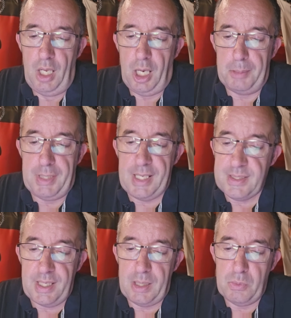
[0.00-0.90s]
I'm
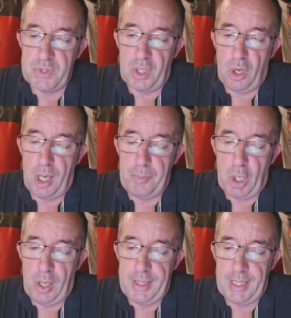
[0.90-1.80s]
guessing it was the guy
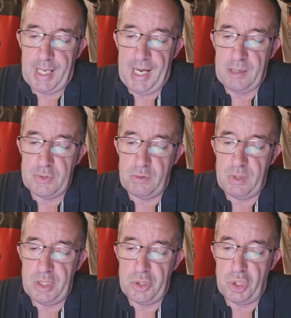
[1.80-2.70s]
behind the counter
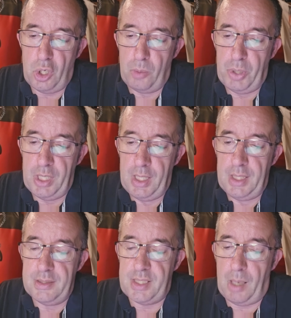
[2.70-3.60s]
in the shop,
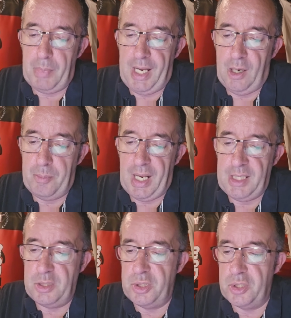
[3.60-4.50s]
somehow
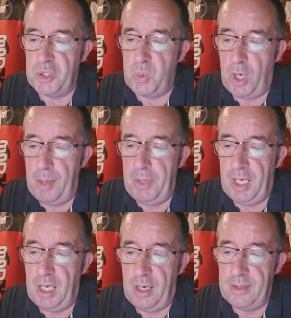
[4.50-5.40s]
managed to swipe the
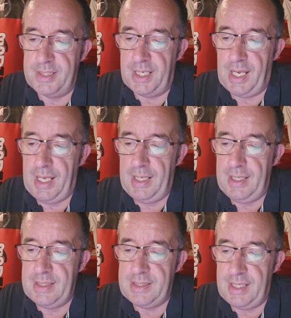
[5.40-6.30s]
card to get
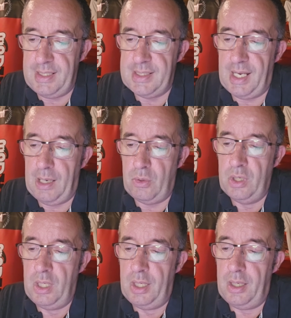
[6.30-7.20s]
its detail,
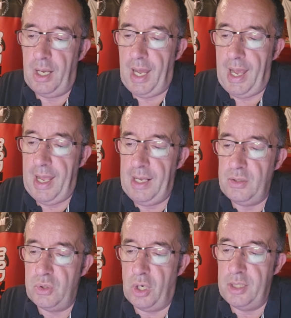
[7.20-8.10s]

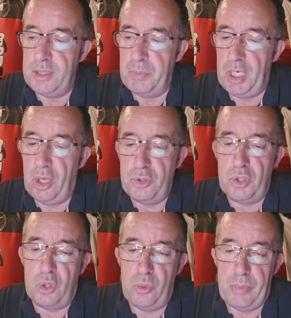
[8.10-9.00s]
and trying to be
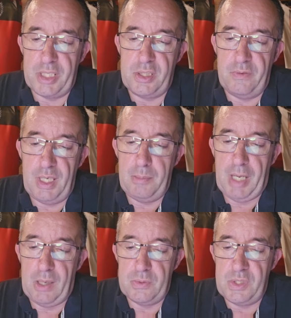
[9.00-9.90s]
logical, must have
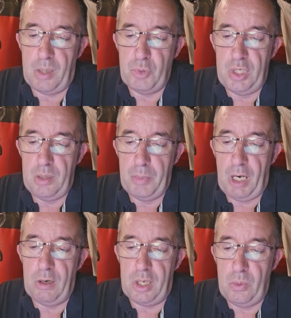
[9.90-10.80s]
emailed someone in
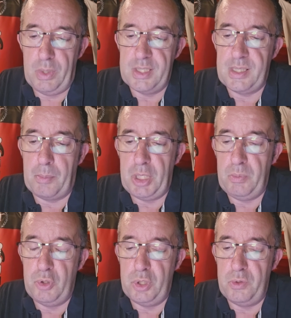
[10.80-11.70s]
America where somebody
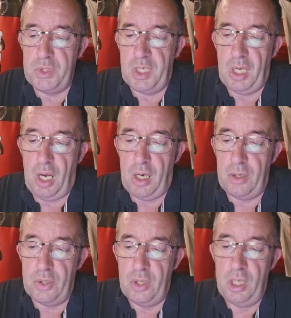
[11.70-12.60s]
produced a
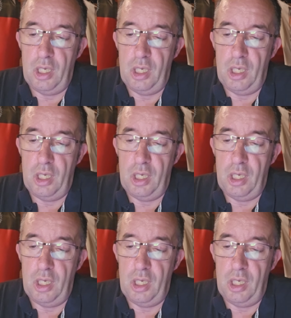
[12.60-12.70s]
card